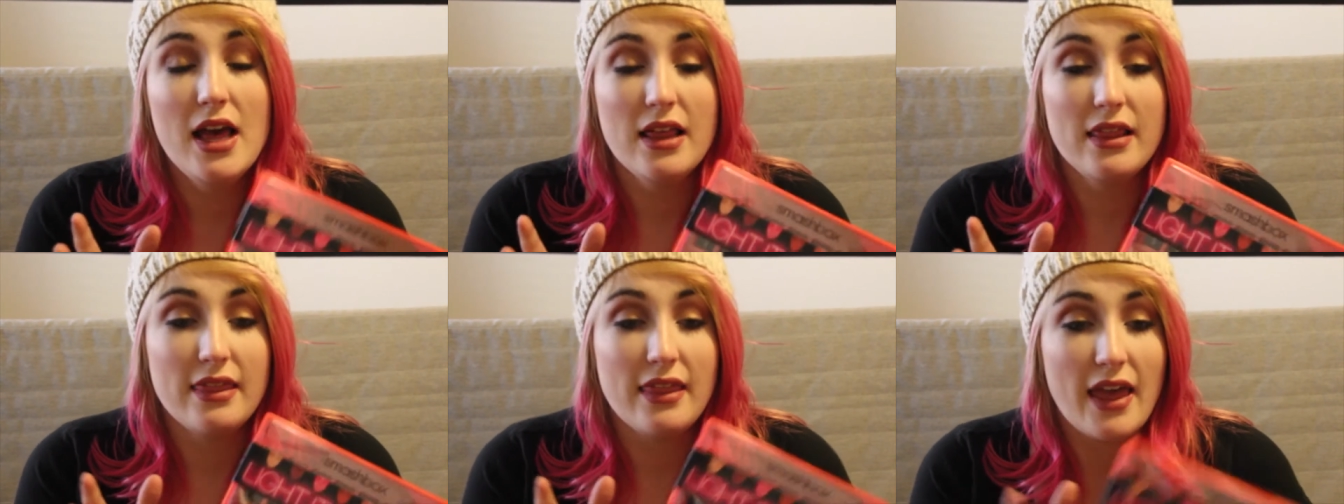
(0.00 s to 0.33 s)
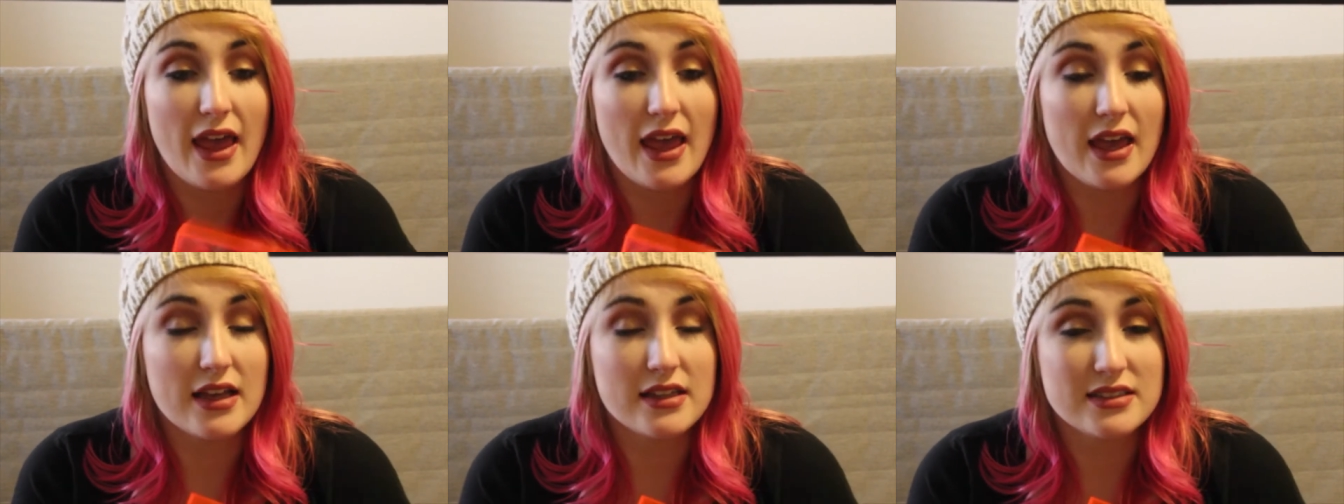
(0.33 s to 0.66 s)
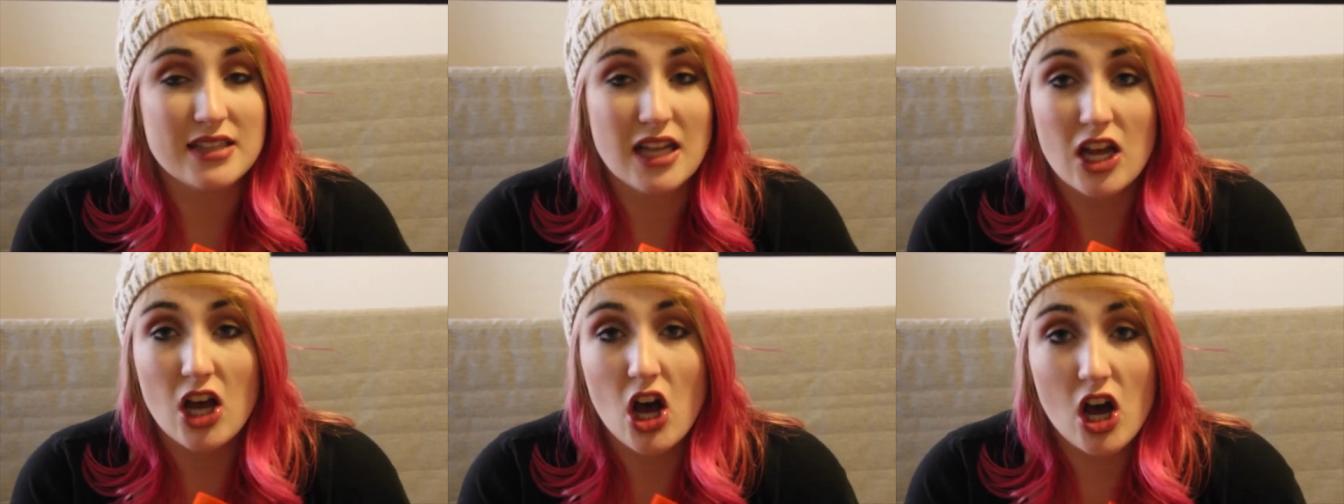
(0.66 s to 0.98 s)
They
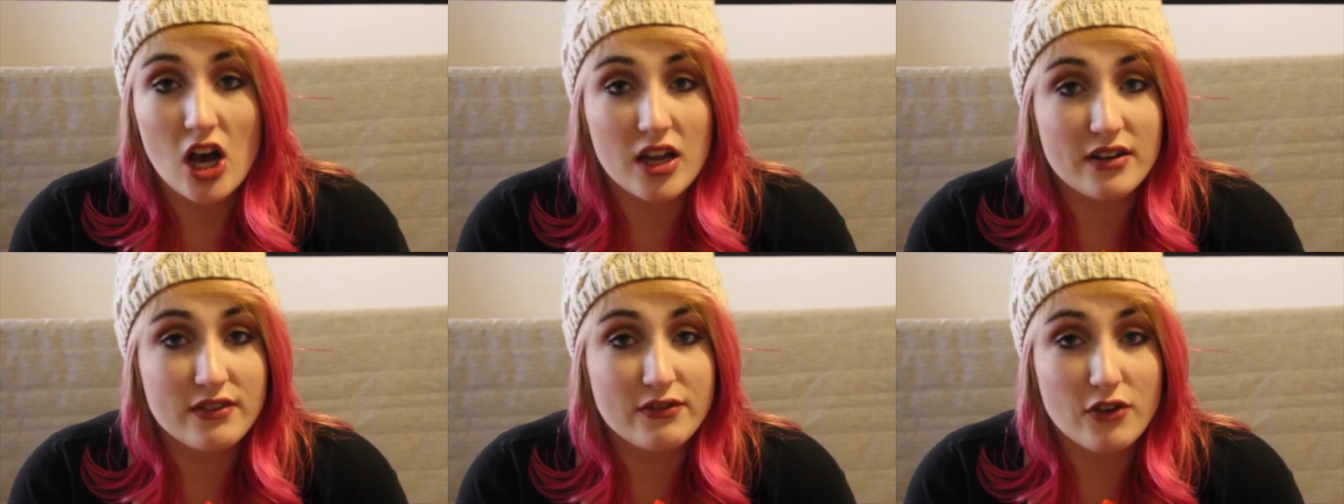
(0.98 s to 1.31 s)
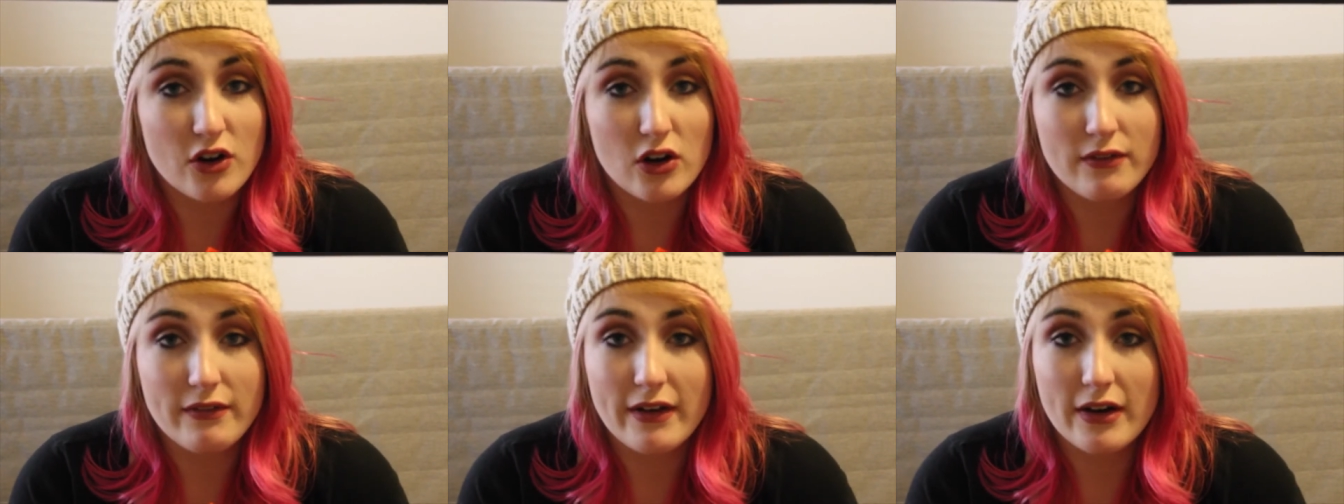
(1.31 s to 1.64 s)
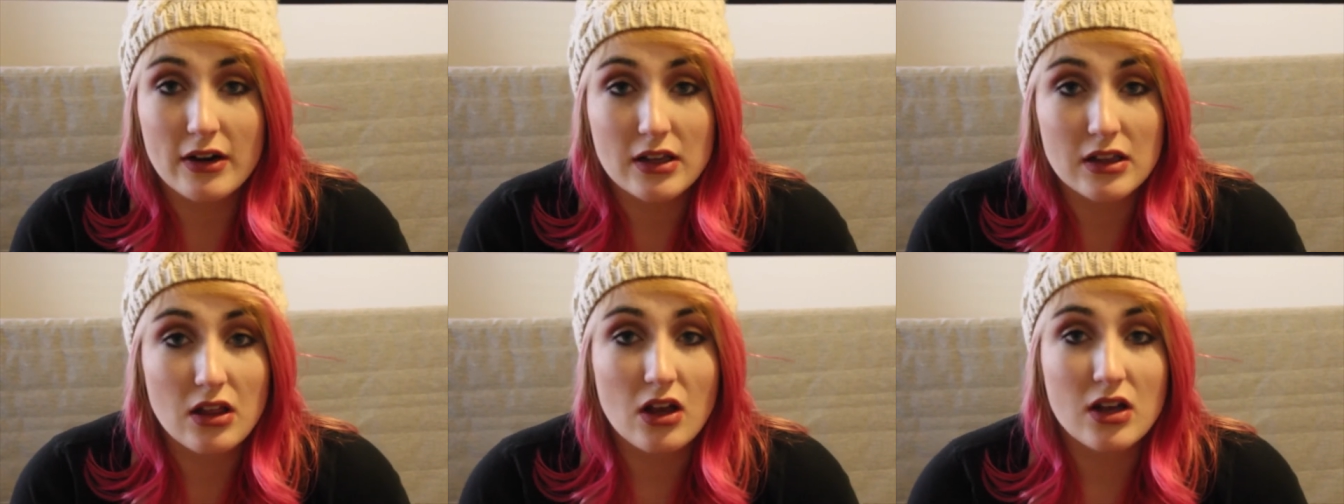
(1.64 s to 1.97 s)
stay on for a
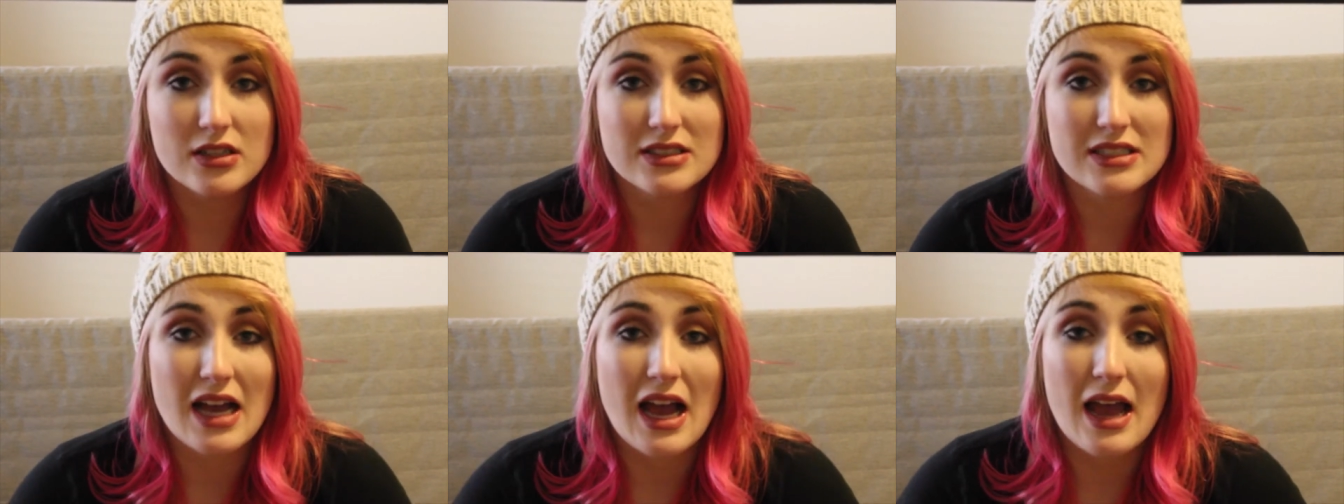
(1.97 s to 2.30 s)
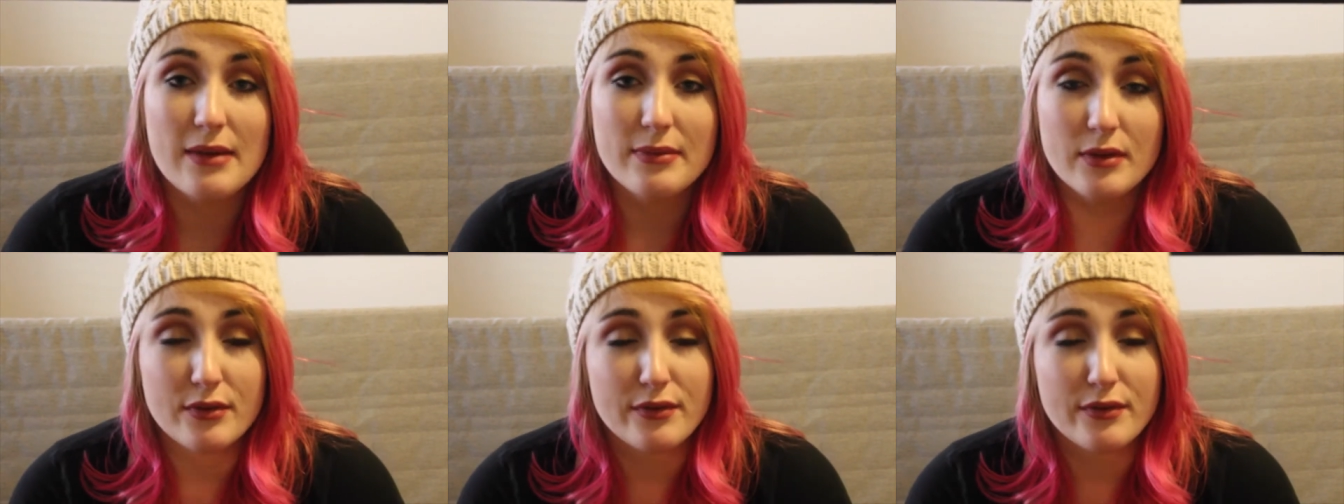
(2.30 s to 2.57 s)
very long time.